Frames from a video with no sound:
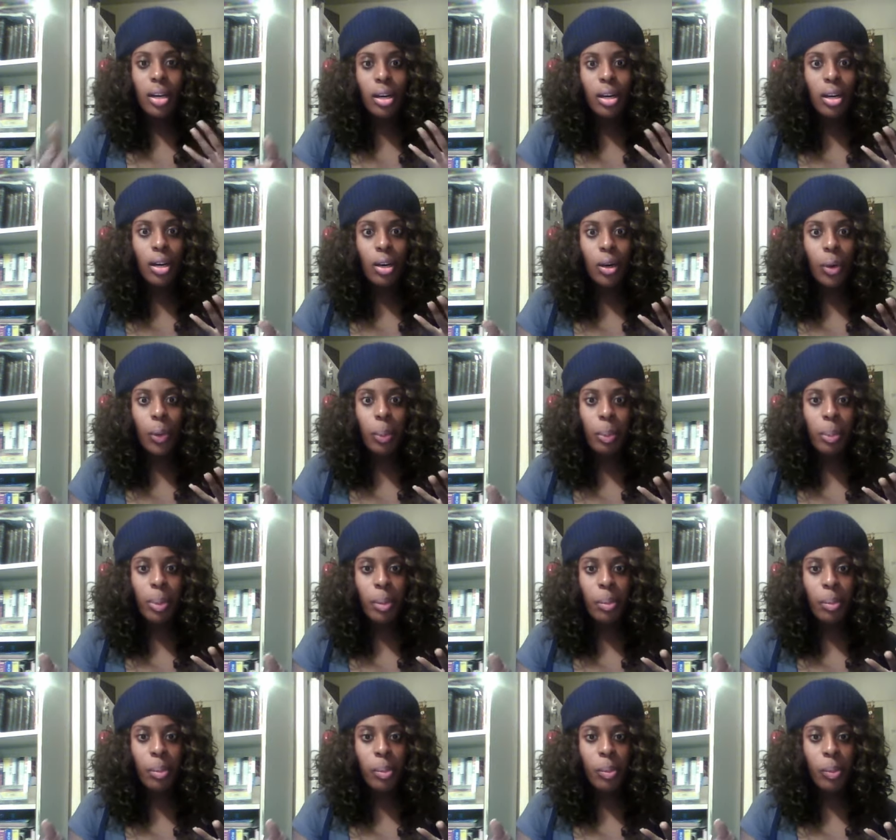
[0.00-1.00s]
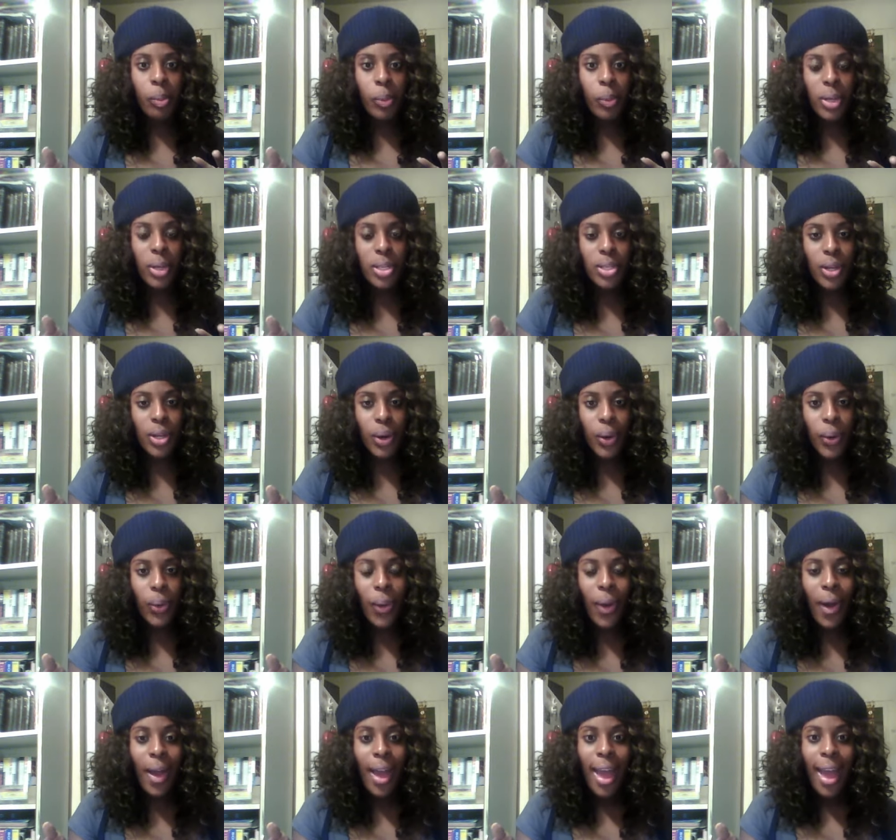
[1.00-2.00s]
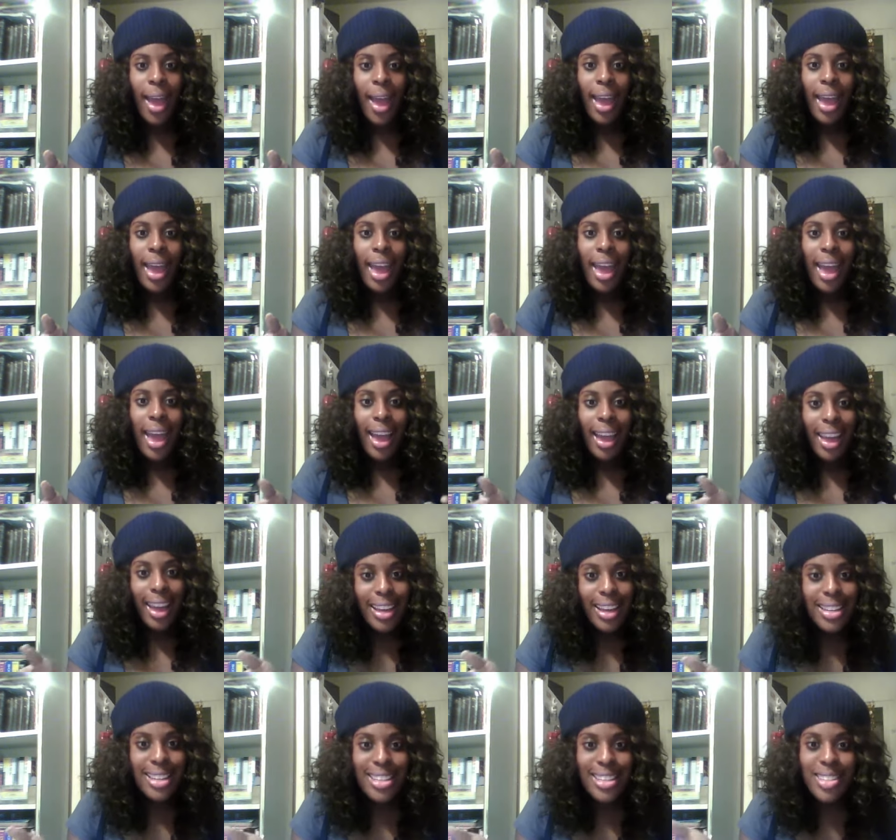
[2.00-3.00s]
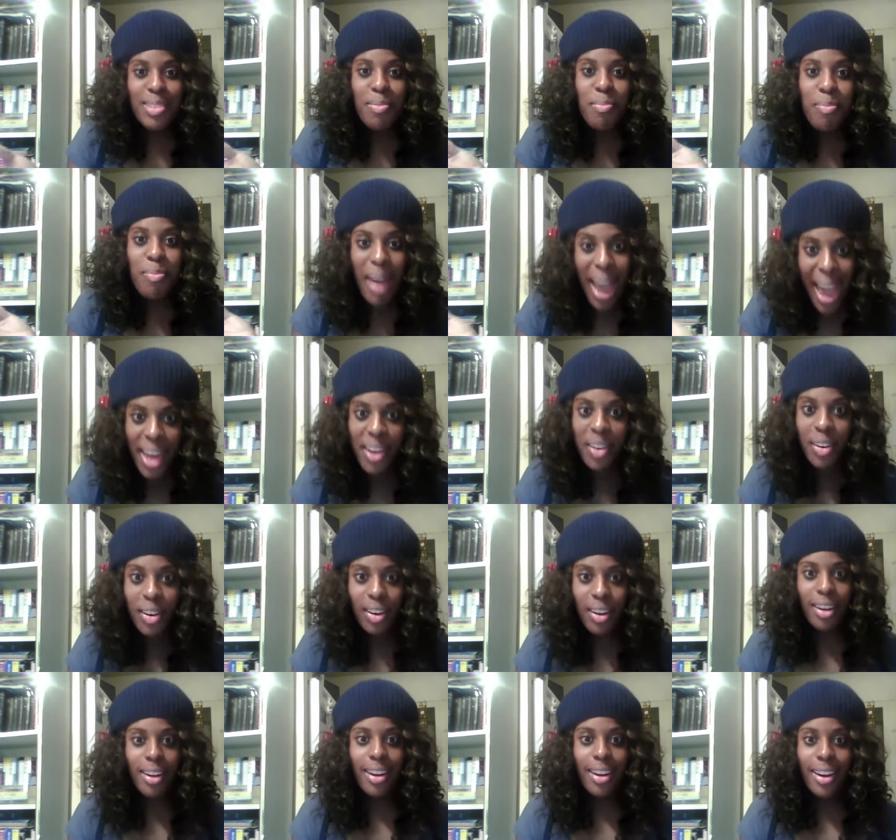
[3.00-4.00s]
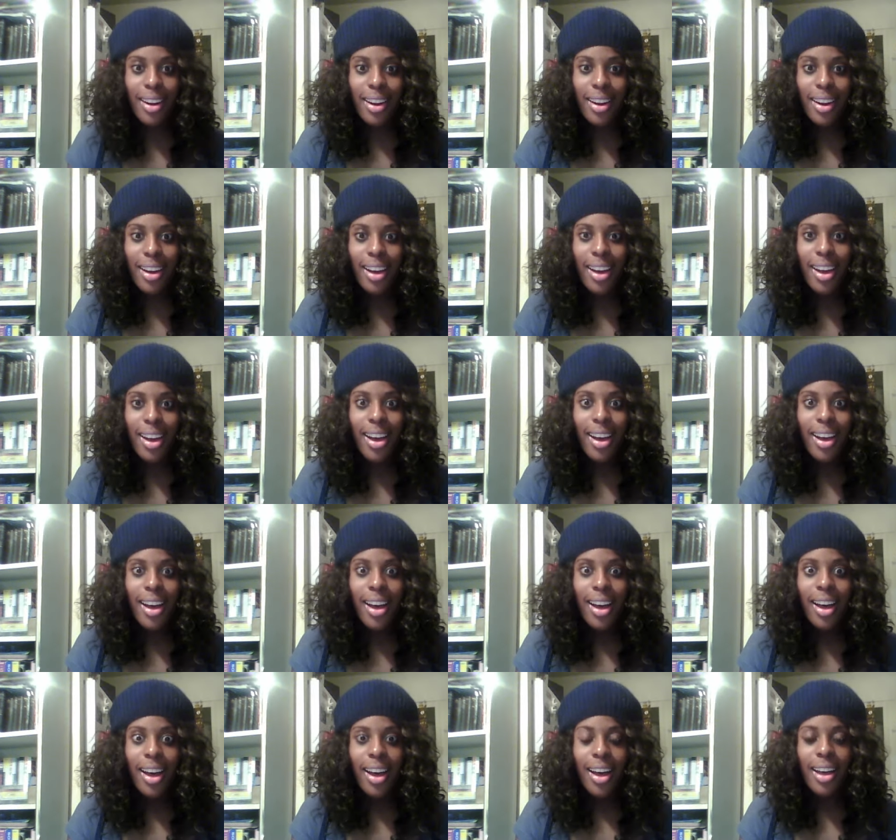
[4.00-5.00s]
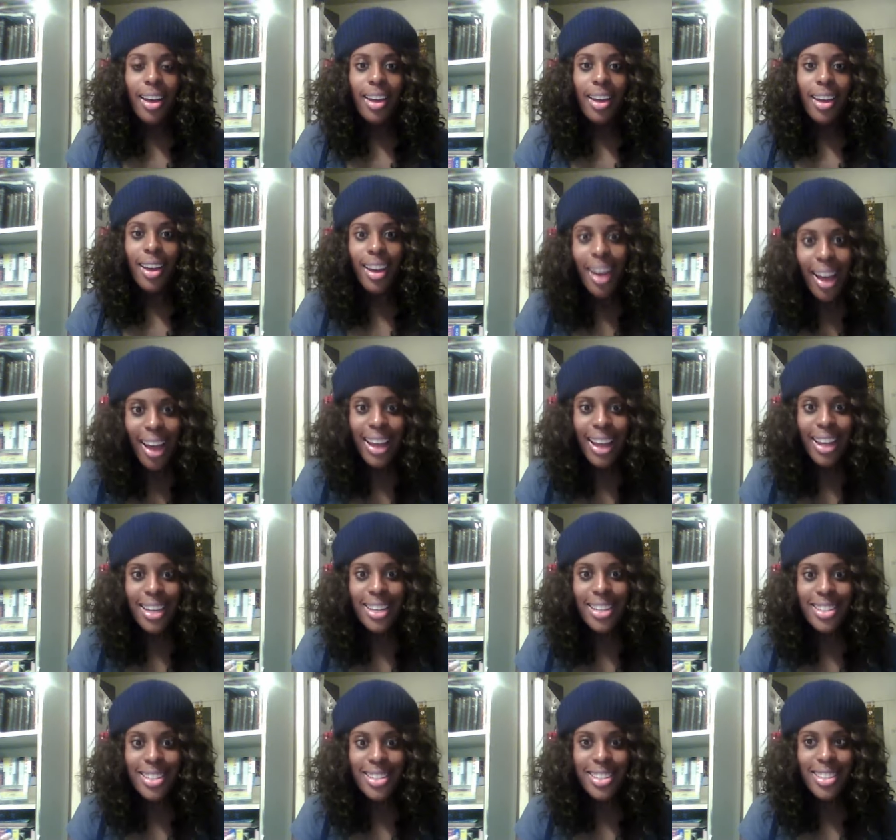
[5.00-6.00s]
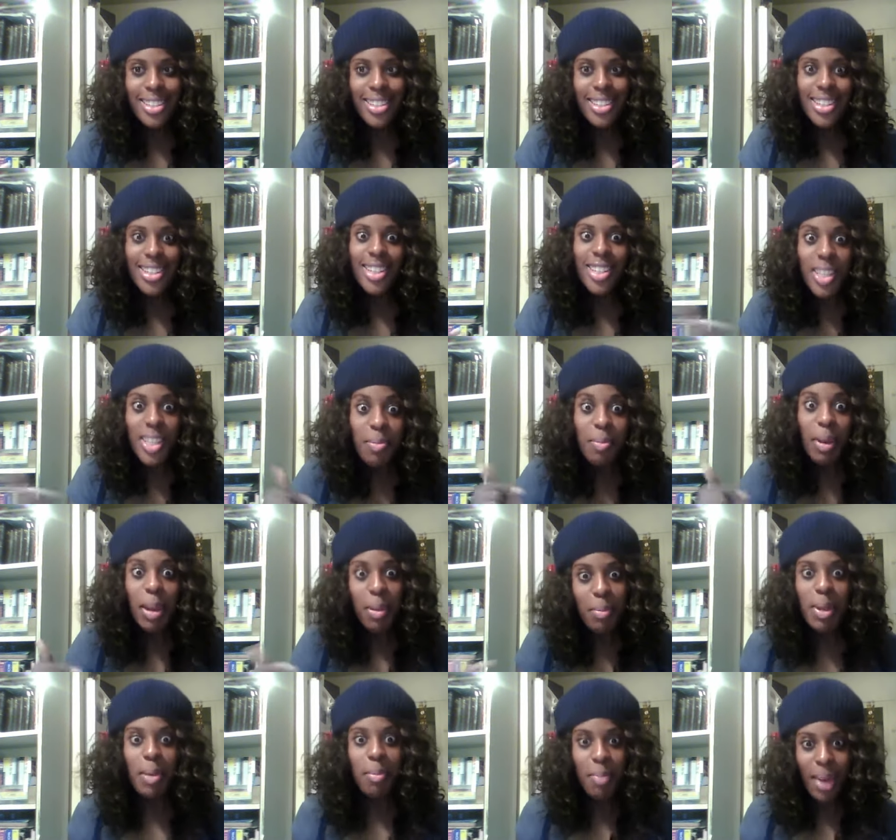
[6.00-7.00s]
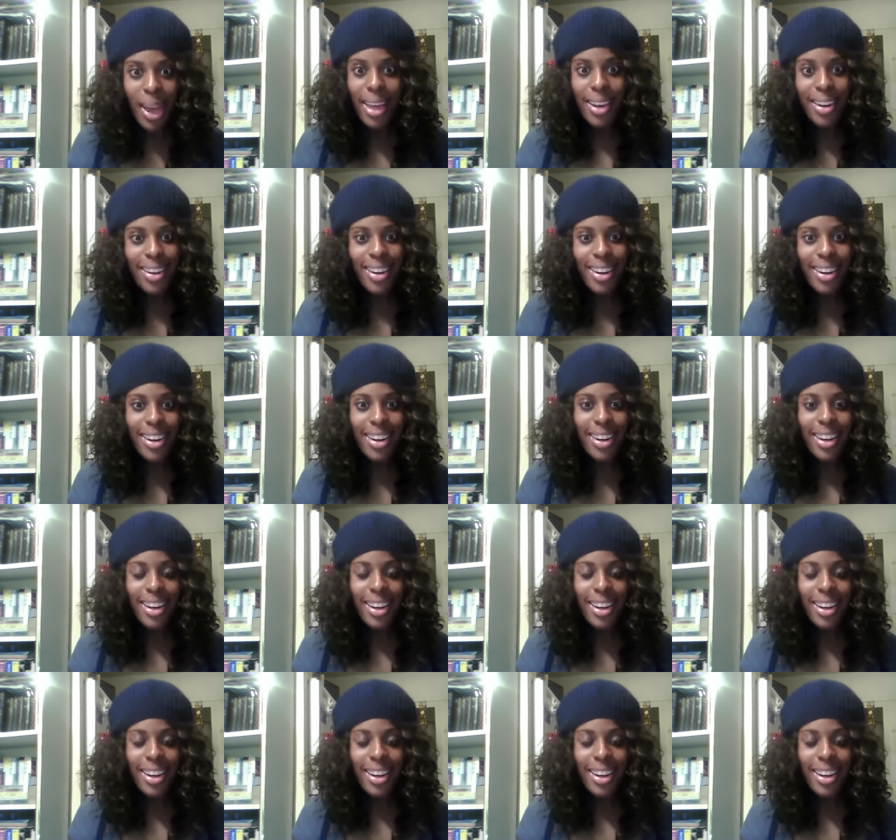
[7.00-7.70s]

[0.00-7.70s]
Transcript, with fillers: an open window and it's better guys she made me a banner